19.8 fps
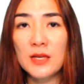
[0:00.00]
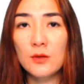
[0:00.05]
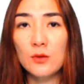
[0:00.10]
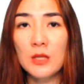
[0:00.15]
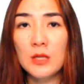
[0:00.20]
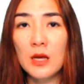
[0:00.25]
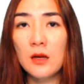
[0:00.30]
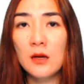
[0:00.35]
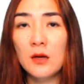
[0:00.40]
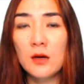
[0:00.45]
on
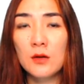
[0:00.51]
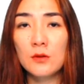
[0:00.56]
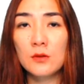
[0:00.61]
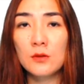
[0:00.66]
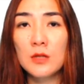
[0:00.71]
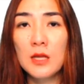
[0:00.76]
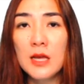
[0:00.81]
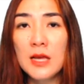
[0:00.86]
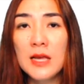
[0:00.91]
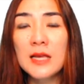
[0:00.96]
our code
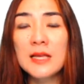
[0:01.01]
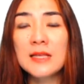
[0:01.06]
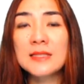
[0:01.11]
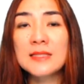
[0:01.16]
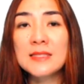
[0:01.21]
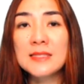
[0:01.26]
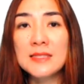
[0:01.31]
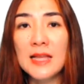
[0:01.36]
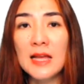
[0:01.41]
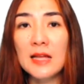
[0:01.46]

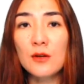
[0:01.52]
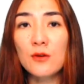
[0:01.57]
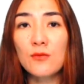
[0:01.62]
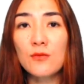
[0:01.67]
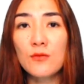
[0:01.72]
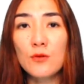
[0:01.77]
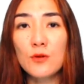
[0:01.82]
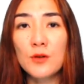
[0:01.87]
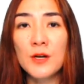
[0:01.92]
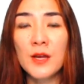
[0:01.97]
instead of
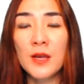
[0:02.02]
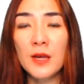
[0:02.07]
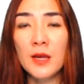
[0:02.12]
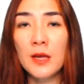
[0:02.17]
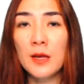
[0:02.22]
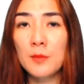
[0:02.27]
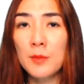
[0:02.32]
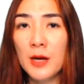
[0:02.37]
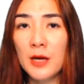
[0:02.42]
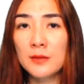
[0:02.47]
worrying
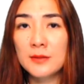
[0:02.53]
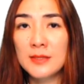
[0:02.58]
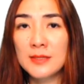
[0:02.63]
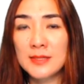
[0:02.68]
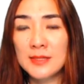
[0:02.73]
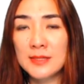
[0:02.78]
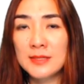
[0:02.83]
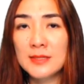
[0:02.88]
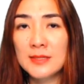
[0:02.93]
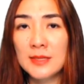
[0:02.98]
about
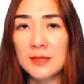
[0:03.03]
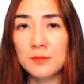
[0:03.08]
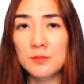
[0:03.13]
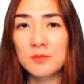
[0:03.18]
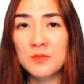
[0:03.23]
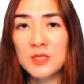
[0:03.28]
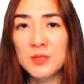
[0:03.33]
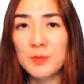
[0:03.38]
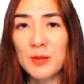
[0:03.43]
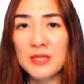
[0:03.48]
system
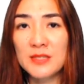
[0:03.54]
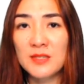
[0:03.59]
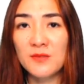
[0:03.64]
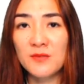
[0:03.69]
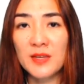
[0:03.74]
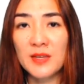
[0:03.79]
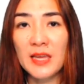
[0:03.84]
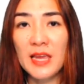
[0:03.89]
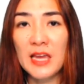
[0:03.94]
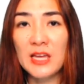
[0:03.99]

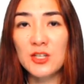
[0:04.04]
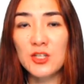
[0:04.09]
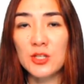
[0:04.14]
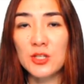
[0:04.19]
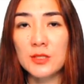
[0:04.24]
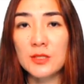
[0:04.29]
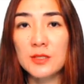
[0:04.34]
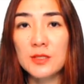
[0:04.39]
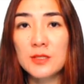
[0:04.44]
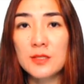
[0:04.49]

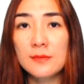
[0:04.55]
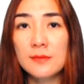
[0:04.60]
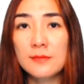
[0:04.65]
specifications.